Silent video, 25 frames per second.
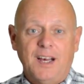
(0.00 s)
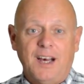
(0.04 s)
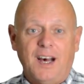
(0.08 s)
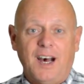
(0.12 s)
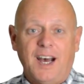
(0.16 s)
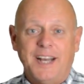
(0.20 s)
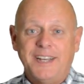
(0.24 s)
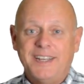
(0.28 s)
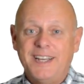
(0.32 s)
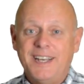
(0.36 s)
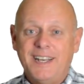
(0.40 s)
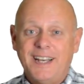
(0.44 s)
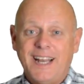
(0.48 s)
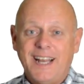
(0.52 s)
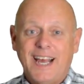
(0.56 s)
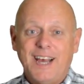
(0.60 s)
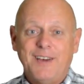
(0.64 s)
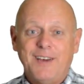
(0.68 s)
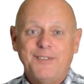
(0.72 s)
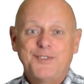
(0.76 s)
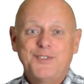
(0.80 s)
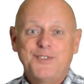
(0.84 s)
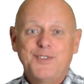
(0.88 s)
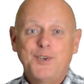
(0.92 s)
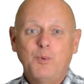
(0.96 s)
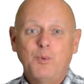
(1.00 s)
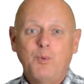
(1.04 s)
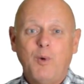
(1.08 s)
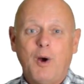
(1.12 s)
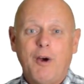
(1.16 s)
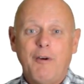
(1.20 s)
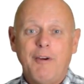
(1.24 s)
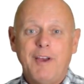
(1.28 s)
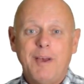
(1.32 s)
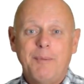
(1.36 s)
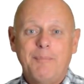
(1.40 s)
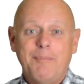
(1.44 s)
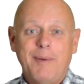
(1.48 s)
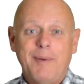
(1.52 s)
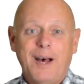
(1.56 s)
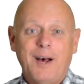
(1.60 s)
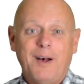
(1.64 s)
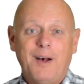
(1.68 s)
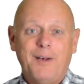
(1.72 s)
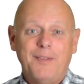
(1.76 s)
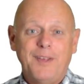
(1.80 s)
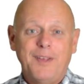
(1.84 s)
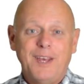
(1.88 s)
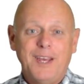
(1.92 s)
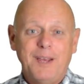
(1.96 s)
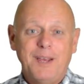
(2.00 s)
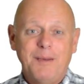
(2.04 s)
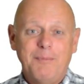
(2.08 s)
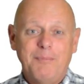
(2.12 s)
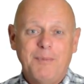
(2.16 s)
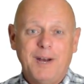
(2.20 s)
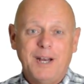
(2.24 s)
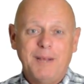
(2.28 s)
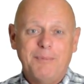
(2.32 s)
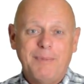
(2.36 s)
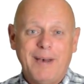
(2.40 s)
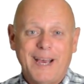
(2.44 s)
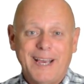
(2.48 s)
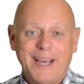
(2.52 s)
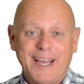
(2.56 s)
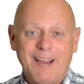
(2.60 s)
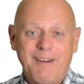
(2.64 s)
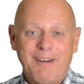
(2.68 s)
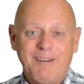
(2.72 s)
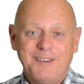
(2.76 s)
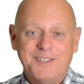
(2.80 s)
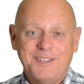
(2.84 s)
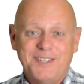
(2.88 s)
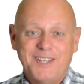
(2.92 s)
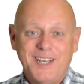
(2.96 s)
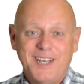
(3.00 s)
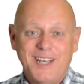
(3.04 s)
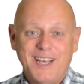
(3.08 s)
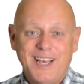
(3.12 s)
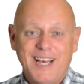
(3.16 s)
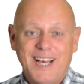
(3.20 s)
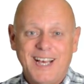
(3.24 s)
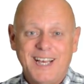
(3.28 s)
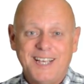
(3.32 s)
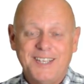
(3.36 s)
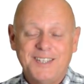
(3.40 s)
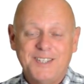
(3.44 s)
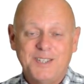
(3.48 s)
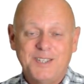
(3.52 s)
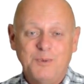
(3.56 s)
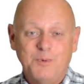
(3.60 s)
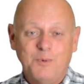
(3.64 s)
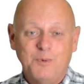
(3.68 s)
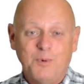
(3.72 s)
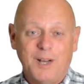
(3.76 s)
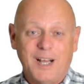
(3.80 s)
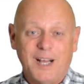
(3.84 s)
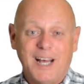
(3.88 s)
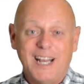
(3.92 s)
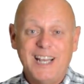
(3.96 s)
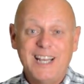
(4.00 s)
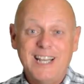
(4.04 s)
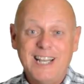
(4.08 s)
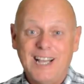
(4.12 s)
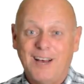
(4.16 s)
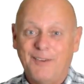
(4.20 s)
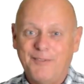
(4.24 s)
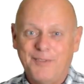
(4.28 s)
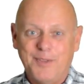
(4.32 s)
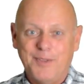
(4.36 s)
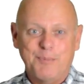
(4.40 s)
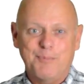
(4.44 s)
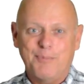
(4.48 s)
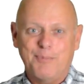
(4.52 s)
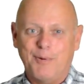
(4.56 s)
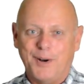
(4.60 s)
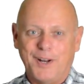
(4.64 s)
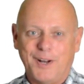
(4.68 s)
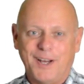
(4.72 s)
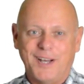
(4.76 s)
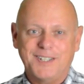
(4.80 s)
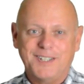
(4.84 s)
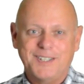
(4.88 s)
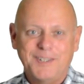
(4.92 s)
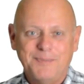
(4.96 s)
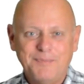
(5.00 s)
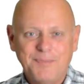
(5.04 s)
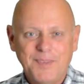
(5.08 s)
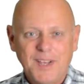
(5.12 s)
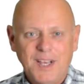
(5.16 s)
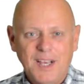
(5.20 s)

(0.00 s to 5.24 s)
I didn't have to worry about the money back guarantee as I love the product.